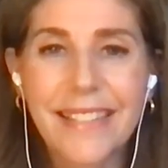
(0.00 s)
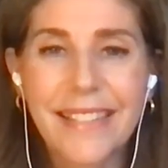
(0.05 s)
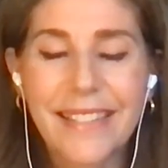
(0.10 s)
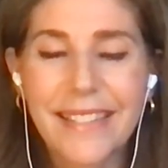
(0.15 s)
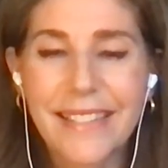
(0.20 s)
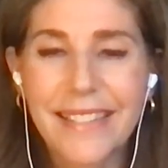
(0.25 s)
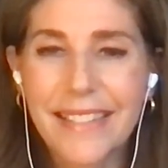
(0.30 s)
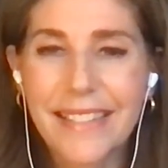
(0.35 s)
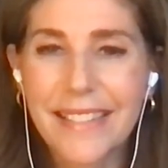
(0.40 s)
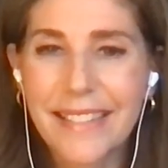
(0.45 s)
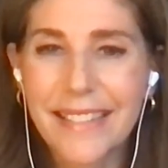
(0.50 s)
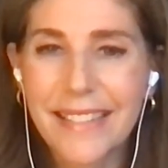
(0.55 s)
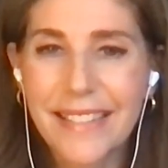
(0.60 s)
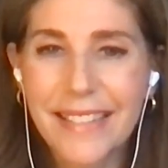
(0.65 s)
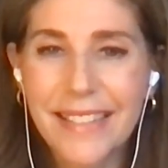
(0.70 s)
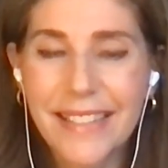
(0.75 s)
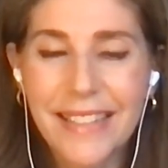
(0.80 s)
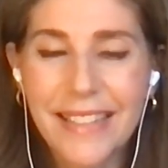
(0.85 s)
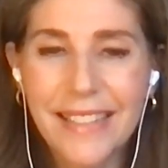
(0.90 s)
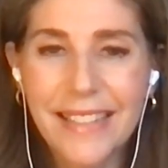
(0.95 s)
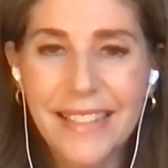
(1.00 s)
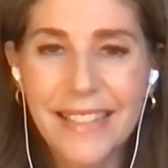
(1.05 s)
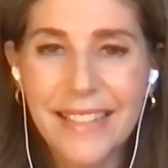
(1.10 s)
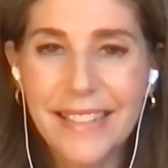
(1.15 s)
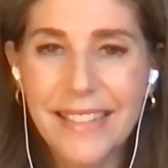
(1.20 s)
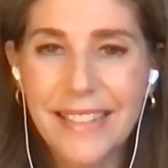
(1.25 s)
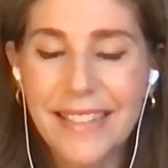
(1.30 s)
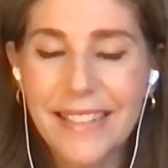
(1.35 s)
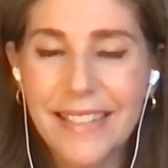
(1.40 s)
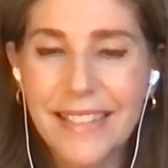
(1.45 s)

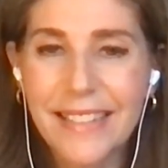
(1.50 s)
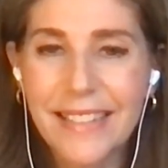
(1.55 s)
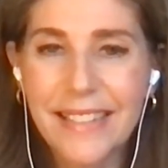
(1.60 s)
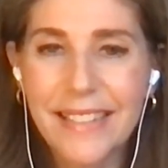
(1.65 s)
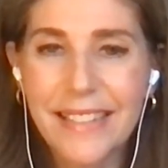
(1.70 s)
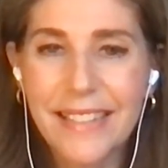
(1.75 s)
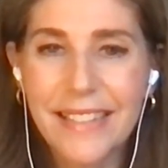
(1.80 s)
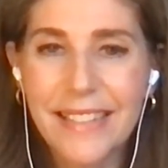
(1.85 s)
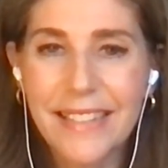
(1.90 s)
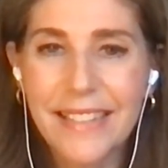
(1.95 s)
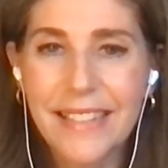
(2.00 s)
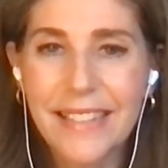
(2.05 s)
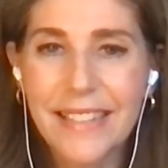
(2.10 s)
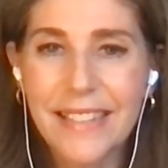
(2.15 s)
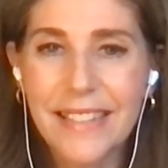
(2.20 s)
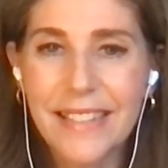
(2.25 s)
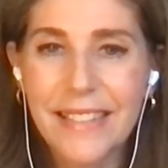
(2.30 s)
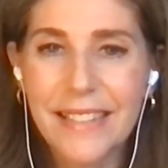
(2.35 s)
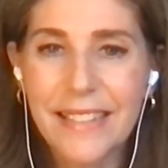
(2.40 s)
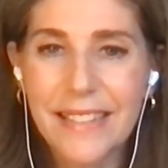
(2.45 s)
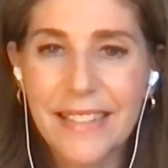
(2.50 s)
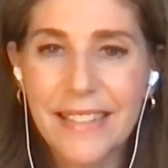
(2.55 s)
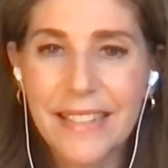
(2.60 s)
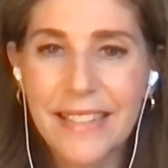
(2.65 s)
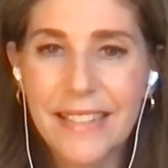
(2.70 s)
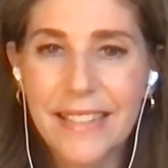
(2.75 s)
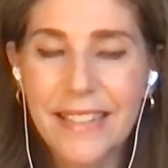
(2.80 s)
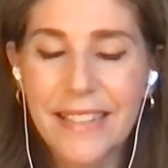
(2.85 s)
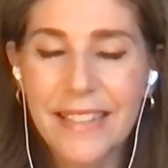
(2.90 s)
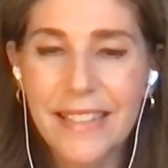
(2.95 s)

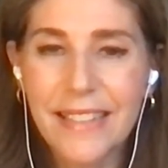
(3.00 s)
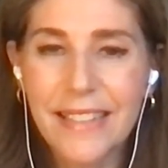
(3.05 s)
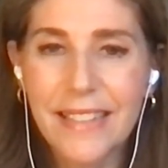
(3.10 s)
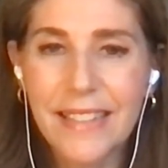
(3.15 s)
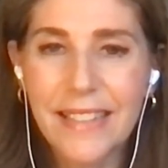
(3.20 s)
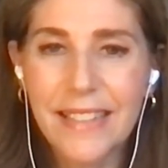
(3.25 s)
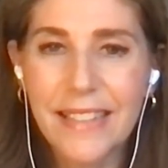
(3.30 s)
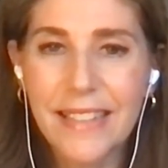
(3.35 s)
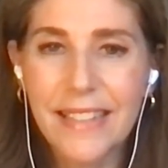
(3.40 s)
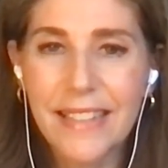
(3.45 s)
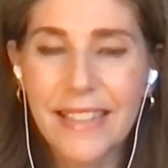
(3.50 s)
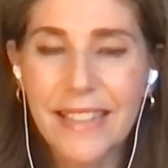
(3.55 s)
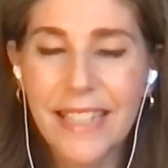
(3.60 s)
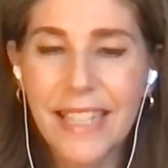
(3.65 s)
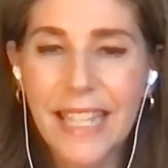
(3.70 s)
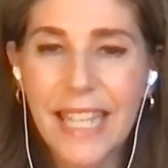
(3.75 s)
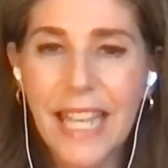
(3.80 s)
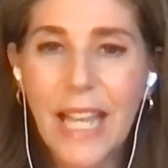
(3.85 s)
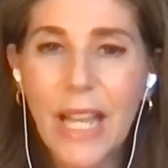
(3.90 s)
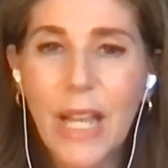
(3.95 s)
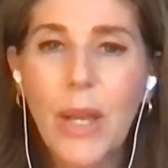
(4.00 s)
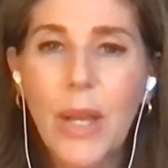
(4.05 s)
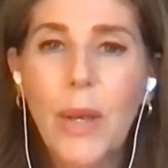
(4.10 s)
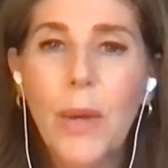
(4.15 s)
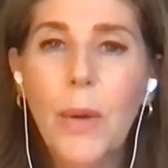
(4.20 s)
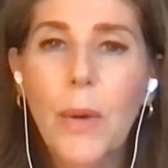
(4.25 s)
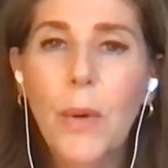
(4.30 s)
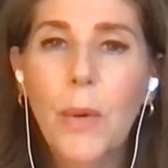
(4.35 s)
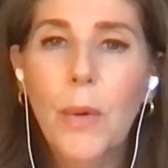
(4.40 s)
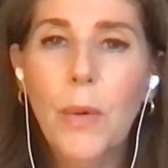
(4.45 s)

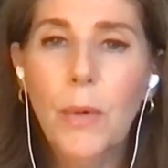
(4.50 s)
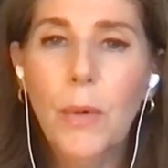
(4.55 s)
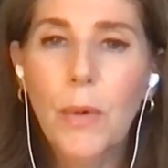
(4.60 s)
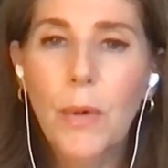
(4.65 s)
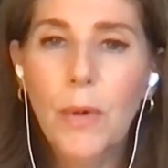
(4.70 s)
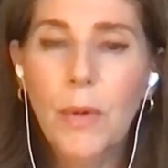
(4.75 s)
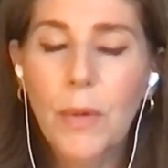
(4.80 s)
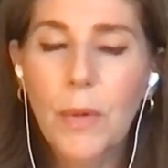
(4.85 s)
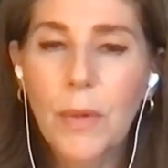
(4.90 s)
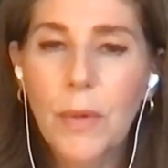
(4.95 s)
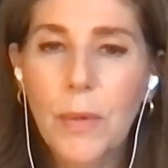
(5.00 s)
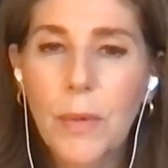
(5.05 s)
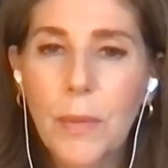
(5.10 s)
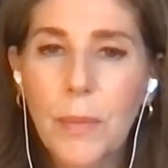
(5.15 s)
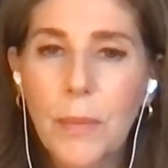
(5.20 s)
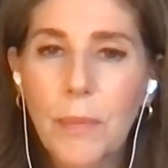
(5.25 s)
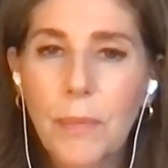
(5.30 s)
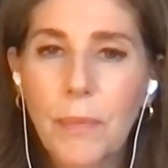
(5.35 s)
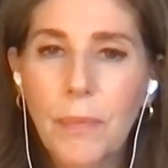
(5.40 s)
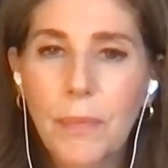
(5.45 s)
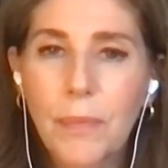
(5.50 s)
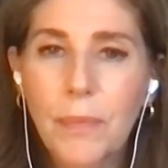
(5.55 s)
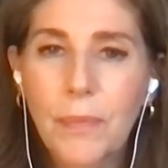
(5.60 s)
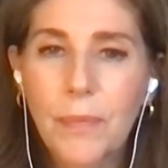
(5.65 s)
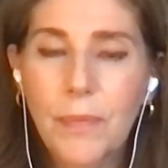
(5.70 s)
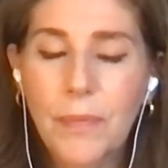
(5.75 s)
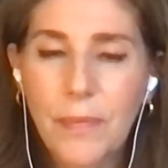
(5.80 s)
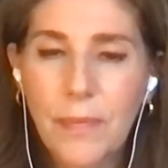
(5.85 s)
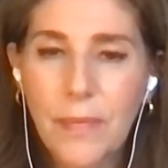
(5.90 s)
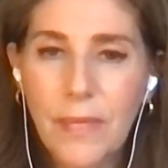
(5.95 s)

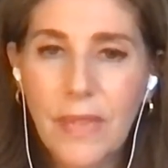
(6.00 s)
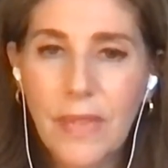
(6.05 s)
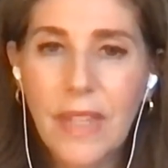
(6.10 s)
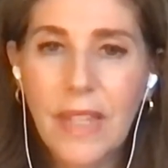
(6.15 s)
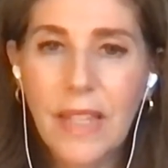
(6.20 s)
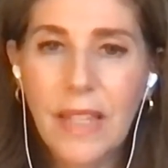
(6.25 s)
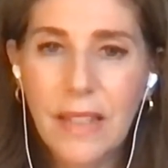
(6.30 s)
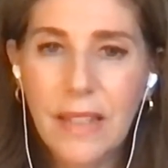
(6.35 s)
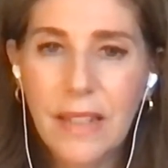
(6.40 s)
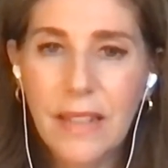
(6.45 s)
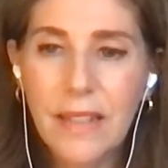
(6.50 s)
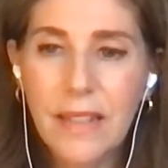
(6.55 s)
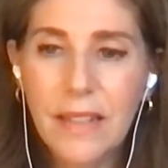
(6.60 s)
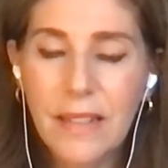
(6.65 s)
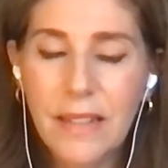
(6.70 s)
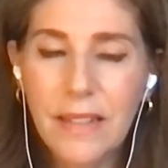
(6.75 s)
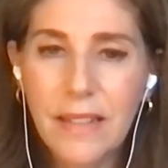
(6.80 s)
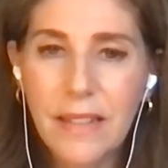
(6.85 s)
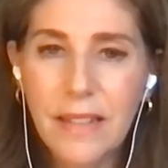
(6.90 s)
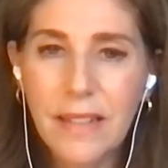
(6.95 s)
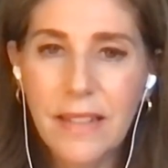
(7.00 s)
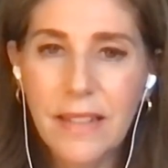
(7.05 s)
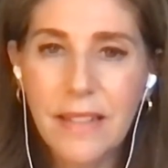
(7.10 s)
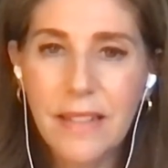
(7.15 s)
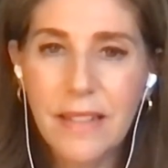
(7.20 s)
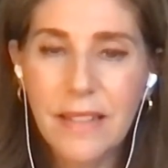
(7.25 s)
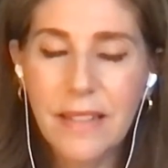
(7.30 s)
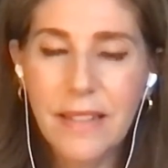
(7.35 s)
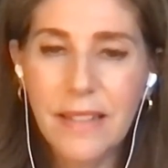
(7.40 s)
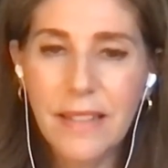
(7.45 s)

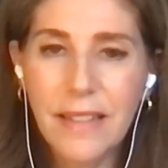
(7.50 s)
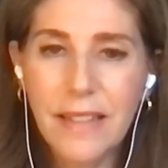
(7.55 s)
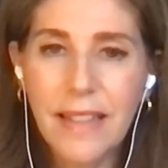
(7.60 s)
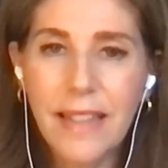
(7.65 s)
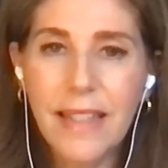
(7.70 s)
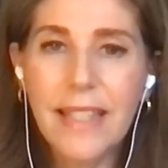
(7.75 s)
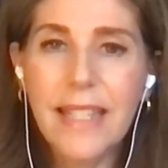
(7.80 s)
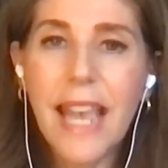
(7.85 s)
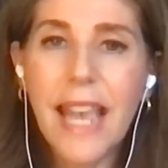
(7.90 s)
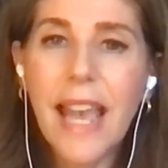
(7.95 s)
This person isn't speaking.